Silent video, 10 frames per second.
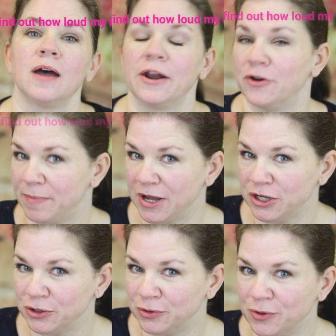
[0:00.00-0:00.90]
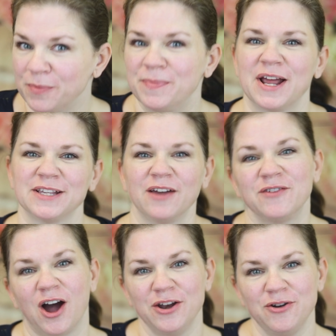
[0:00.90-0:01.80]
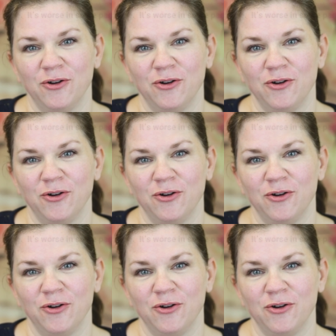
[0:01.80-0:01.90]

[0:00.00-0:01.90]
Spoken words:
I don't know about you, but as I've gotten